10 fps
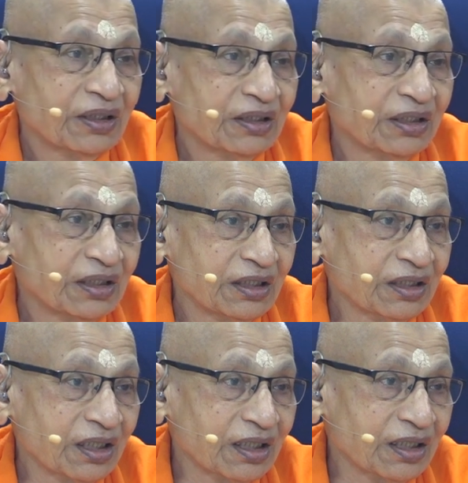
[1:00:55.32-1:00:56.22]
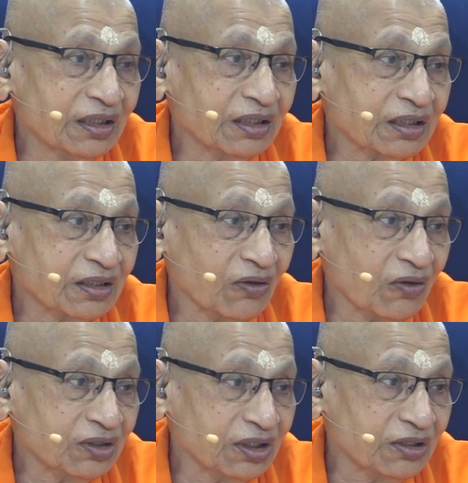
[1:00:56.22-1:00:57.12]
This ignorance
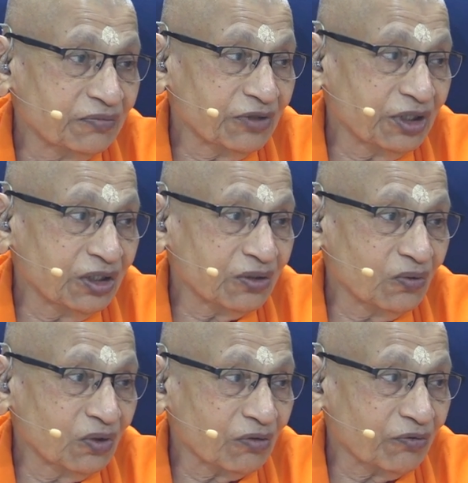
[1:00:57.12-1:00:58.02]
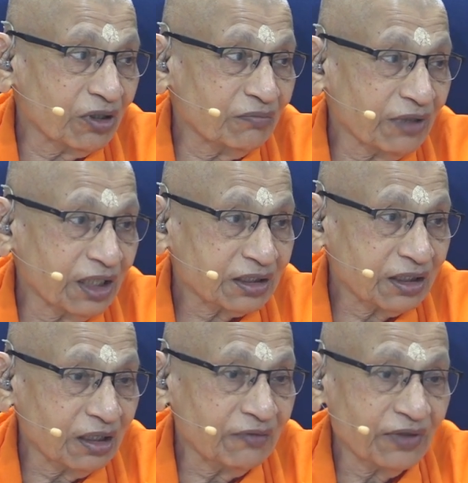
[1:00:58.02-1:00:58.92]
causes me to look upon
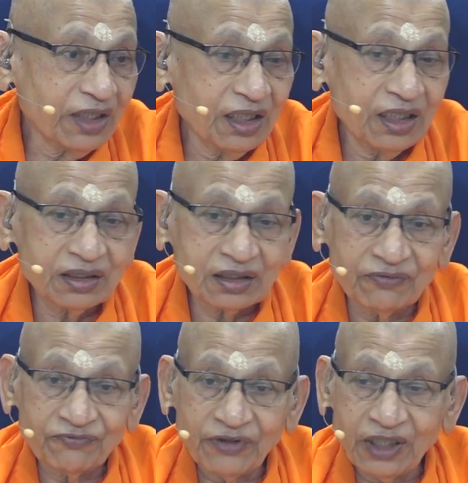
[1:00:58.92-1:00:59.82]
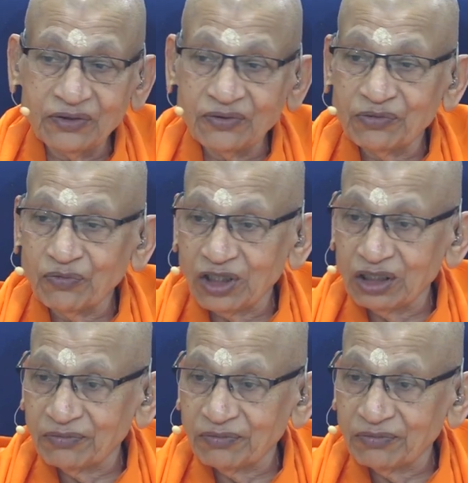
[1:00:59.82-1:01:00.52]
myself as confined with the body,